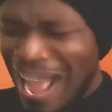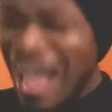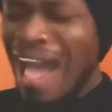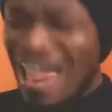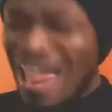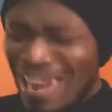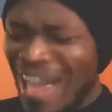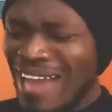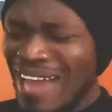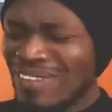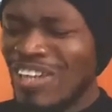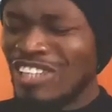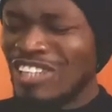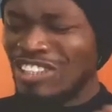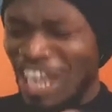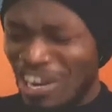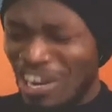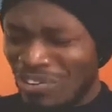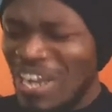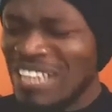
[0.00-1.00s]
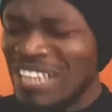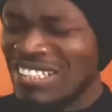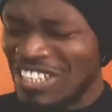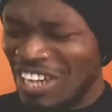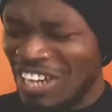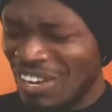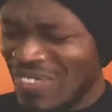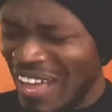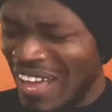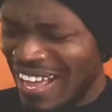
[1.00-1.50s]
I like that
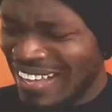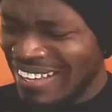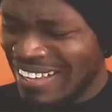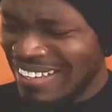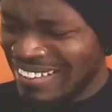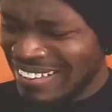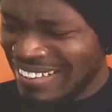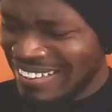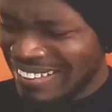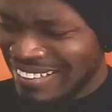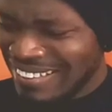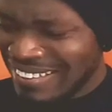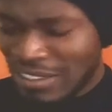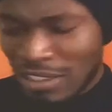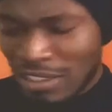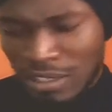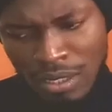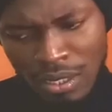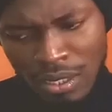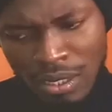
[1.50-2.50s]
gyrating on that.